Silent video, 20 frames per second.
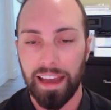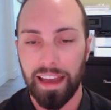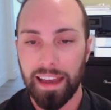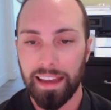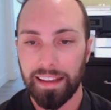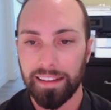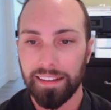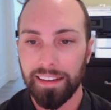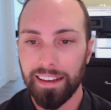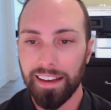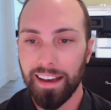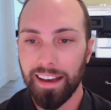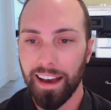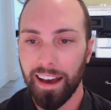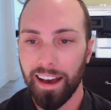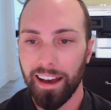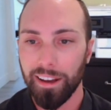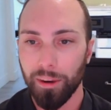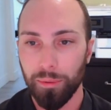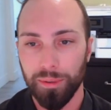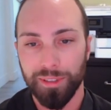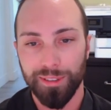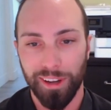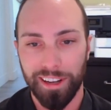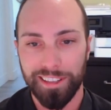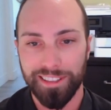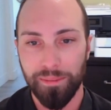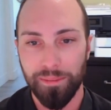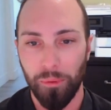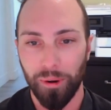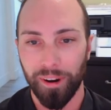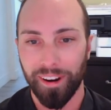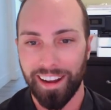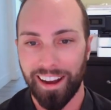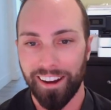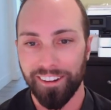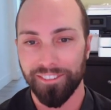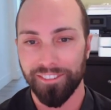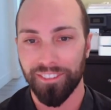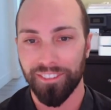And, we still got some work out in